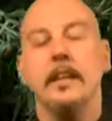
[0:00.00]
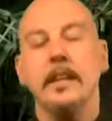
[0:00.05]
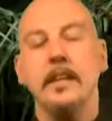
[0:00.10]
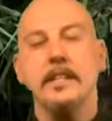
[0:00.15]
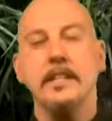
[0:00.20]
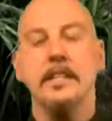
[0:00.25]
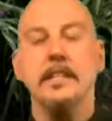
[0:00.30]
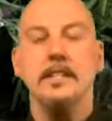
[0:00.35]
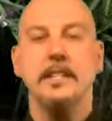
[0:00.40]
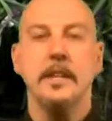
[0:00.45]
Let's
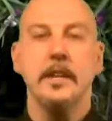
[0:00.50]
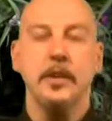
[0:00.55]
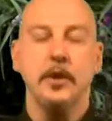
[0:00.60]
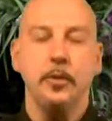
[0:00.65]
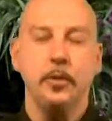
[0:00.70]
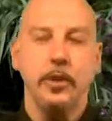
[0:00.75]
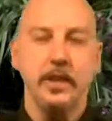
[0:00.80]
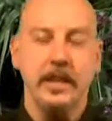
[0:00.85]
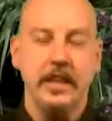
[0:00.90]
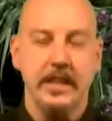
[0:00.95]
continue
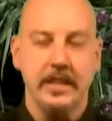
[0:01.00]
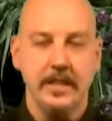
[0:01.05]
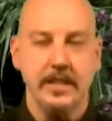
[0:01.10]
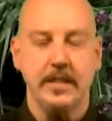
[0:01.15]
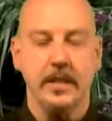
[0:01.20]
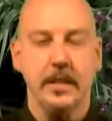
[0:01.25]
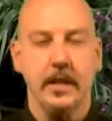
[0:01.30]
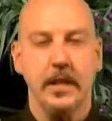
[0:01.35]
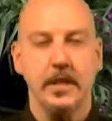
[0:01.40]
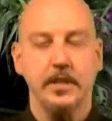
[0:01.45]
with the
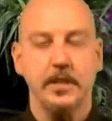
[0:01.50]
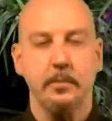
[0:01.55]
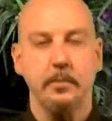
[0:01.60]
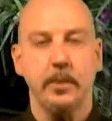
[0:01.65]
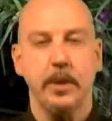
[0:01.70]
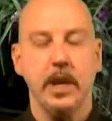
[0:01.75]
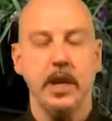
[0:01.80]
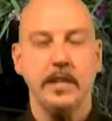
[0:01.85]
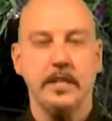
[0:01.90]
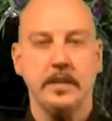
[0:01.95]
installation
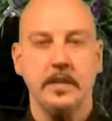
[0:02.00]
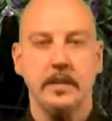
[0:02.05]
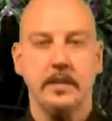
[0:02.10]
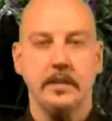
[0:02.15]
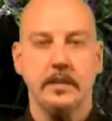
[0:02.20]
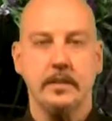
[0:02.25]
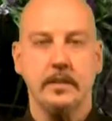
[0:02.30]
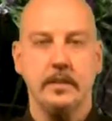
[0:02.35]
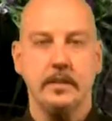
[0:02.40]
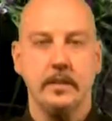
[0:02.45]

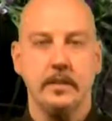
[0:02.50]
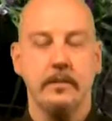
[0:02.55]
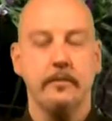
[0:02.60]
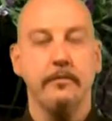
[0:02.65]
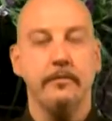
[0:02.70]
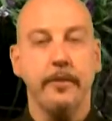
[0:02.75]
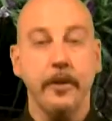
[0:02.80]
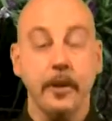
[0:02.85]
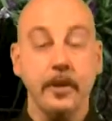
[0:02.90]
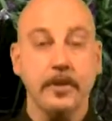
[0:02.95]
process.
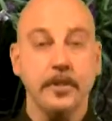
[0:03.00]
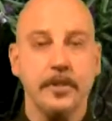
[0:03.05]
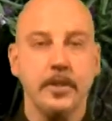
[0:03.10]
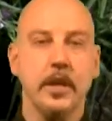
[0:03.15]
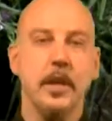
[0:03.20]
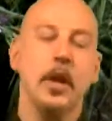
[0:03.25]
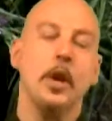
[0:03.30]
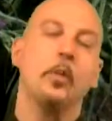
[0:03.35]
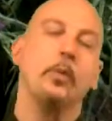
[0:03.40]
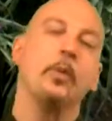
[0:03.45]
First,
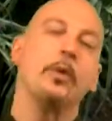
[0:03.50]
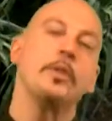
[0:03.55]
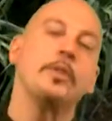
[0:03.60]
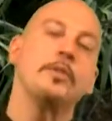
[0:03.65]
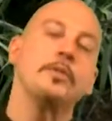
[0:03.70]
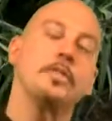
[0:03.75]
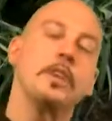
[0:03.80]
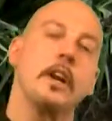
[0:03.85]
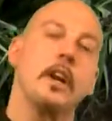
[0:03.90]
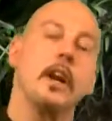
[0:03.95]
we'll
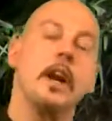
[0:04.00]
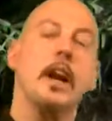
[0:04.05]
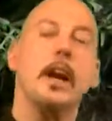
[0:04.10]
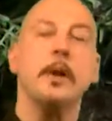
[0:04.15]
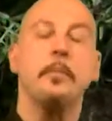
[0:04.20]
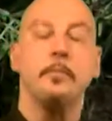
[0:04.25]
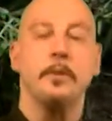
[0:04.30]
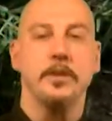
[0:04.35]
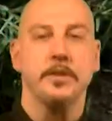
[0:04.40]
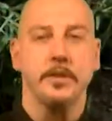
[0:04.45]
use our
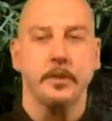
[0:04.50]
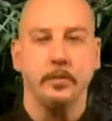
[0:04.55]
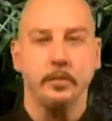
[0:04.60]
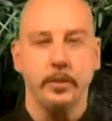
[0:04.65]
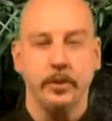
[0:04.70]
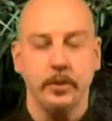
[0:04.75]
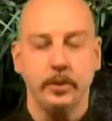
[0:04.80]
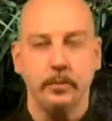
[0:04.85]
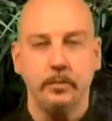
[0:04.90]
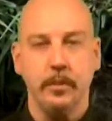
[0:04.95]
hard bristle
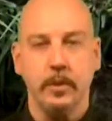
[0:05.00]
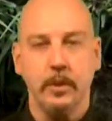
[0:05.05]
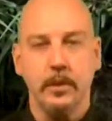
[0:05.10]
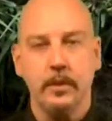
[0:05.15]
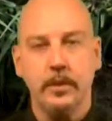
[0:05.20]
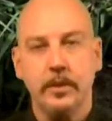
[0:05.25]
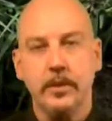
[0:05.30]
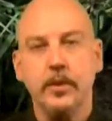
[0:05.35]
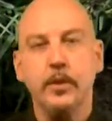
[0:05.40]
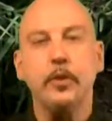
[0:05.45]
broom
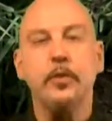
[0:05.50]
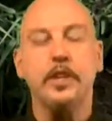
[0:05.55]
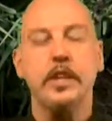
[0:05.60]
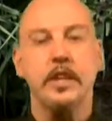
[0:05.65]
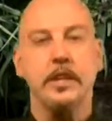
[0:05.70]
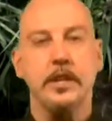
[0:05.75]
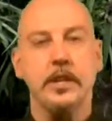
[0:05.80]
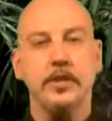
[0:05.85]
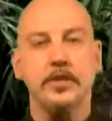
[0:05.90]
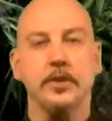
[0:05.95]
to do the
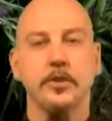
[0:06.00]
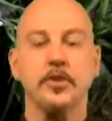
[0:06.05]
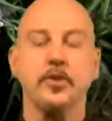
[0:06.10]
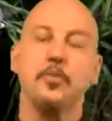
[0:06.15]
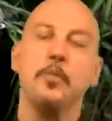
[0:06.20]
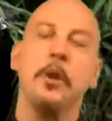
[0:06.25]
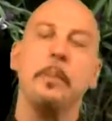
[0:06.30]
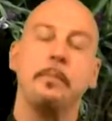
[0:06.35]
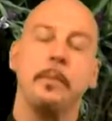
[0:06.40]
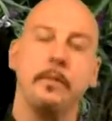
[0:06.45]
initial
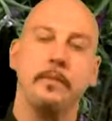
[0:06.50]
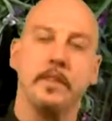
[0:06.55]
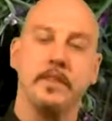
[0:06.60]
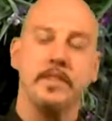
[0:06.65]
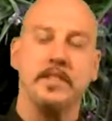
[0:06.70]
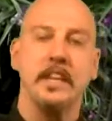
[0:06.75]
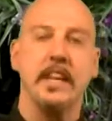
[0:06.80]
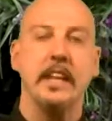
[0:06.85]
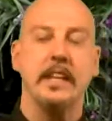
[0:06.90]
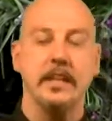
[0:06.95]
sweep of the
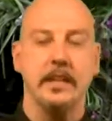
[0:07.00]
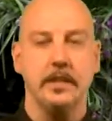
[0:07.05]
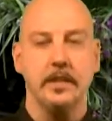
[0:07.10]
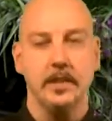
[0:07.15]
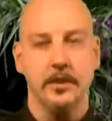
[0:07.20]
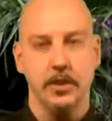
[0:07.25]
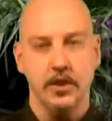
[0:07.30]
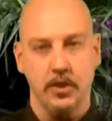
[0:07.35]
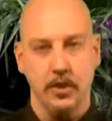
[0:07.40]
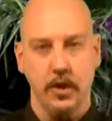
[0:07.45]
sand into
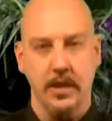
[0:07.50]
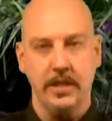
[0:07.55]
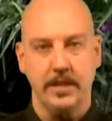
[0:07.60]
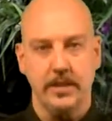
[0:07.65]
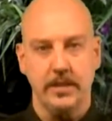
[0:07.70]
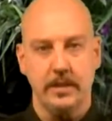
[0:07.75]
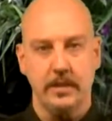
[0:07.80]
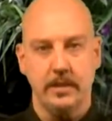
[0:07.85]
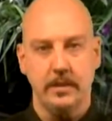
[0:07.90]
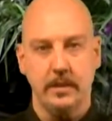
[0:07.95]
the
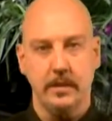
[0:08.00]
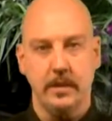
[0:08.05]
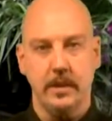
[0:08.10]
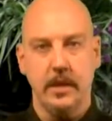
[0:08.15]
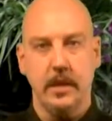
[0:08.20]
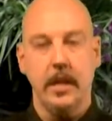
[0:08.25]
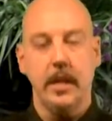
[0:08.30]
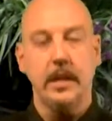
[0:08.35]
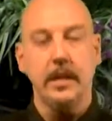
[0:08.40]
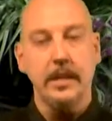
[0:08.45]
joints.
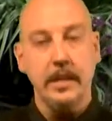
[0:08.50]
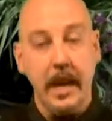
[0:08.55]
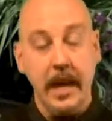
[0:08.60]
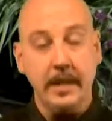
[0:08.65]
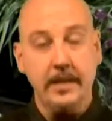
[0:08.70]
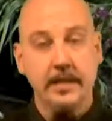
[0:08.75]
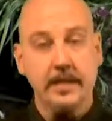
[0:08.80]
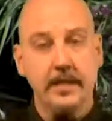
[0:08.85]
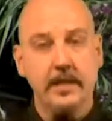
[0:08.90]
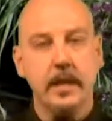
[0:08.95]

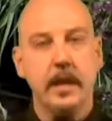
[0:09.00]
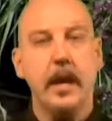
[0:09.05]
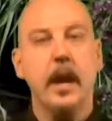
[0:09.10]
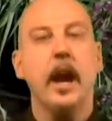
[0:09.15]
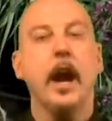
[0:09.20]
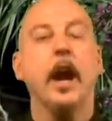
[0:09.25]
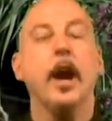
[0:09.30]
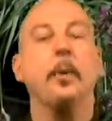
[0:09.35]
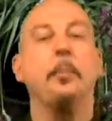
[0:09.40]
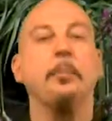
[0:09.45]
Next,
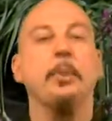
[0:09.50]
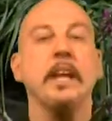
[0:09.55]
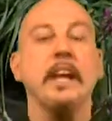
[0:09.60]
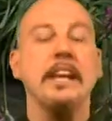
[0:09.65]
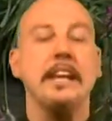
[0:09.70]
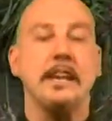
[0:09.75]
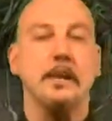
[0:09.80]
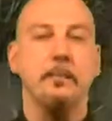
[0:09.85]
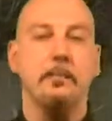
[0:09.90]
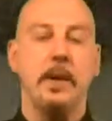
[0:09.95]
our plate
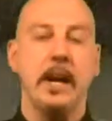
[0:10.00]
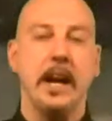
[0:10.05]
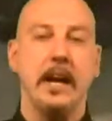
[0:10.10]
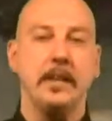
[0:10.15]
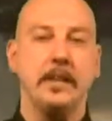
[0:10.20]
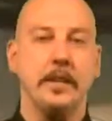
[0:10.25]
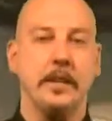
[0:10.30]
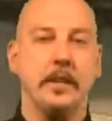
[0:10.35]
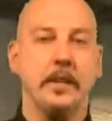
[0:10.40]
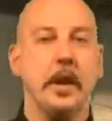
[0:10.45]

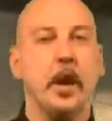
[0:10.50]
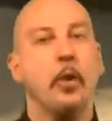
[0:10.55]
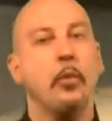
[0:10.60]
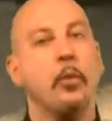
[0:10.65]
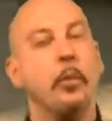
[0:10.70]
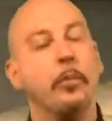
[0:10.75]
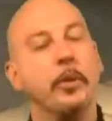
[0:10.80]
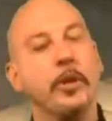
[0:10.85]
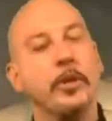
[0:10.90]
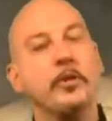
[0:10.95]
compactor
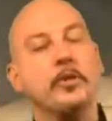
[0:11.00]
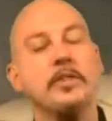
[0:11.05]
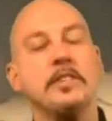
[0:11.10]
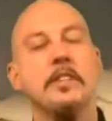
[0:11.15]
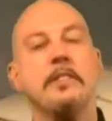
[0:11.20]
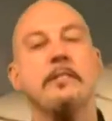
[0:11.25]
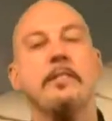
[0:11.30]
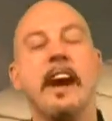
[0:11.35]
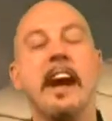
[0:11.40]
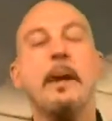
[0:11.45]
will be used
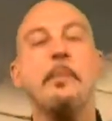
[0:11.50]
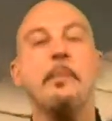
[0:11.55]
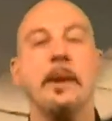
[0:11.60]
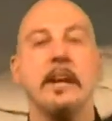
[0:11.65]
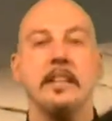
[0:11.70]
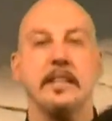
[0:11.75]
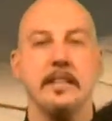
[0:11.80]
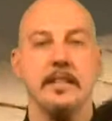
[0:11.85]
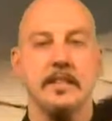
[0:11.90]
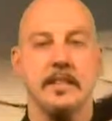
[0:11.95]
to
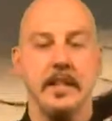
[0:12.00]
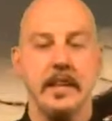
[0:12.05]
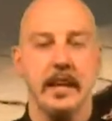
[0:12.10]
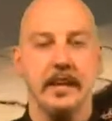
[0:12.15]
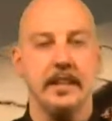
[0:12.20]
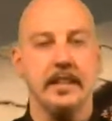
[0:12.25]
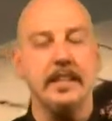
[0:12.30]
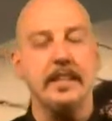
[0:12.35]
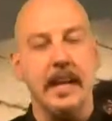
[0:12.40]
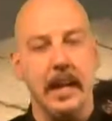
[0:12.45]
vibrate the sand
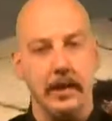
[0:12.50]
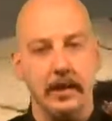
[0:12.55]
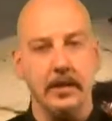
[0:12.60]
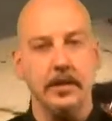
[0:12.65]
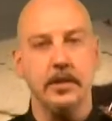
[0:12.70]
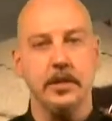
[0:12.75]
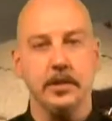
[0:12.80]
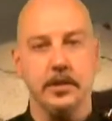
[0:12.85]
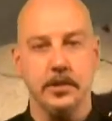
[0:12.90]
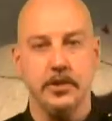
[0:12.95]
down
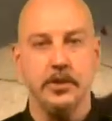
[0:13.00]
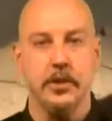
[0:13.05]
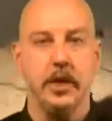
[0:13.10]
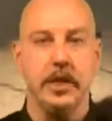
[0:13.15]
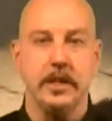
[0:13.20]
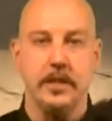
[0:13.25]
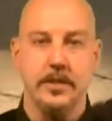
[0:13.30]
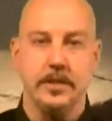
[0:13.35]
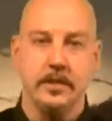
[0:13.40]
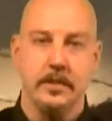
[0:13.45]
into the
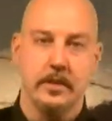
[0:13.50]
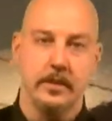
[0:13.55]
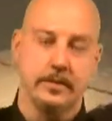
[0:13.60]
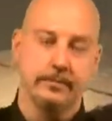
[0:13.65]
joints.